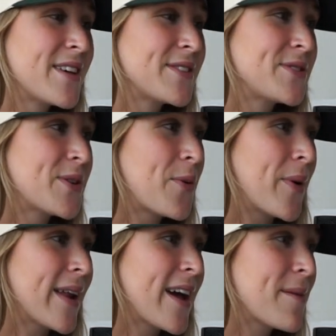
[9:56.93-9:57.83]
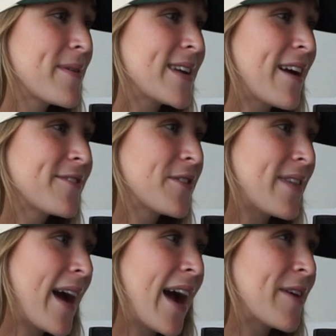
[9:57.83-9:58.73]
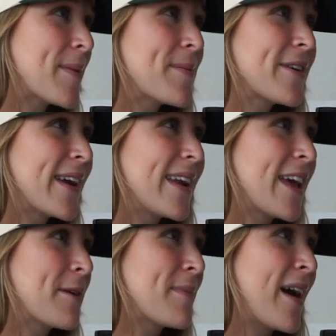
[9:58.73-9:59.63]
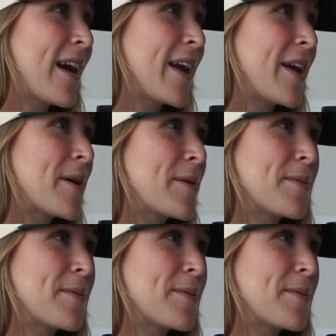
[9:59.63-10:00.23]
So what happened after that? I remember getting my